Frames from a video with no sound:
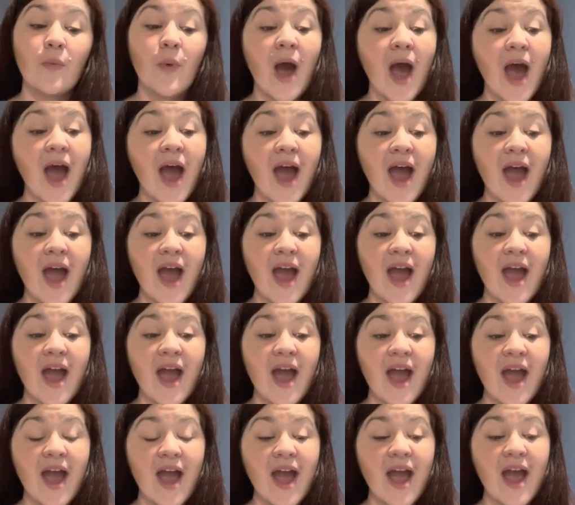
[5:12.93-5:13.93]

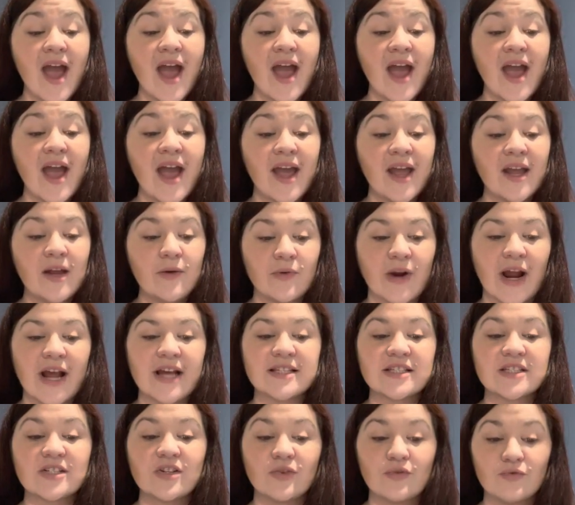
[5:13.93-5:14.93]
way.
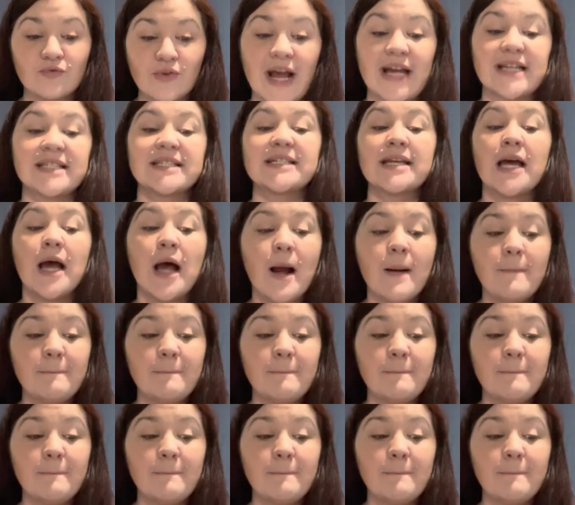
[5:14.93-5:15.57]
Rest, rest.